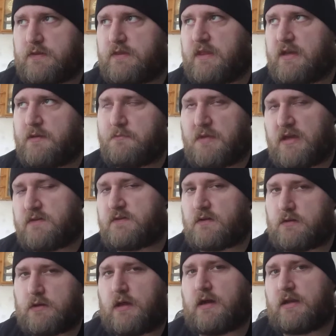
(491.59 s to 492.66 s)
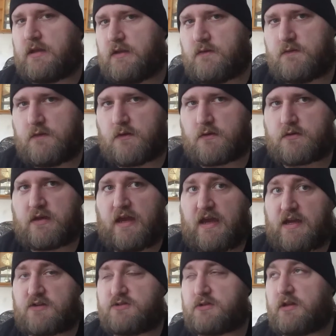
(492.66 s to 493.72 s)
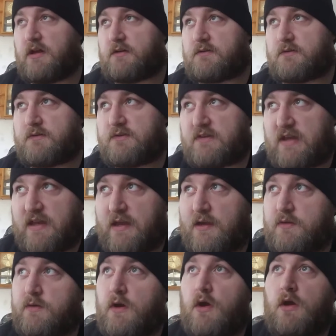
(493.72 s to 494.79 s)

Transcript: then it makes it a lot easier to actually understand,